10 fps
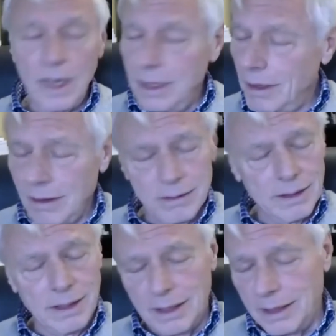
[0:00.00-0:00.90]

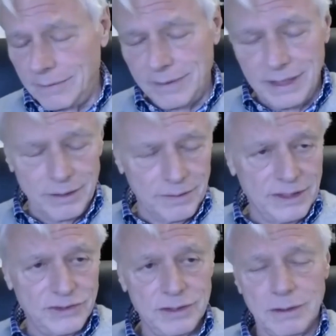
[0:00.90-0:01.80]

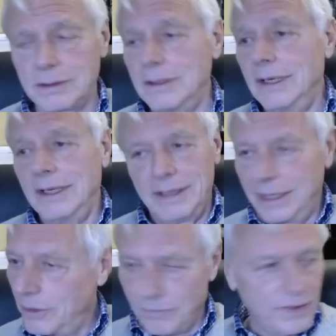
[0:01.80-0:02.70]
they still,
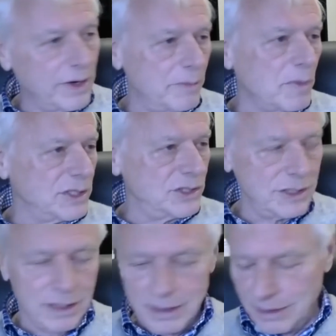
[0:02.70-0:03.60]
very
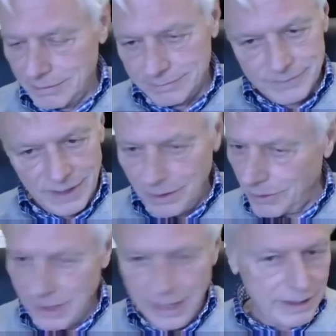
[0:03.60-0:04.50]
much,
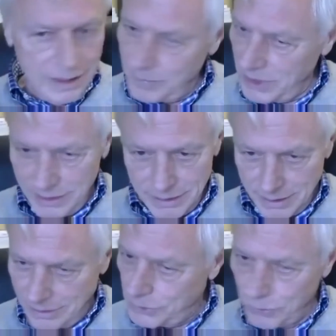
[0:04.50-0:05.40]
like coming
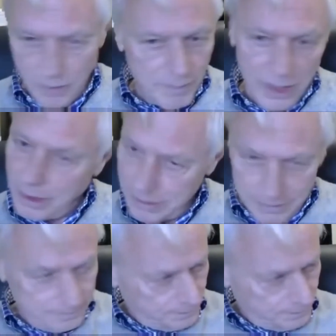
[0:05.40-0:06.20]
to America.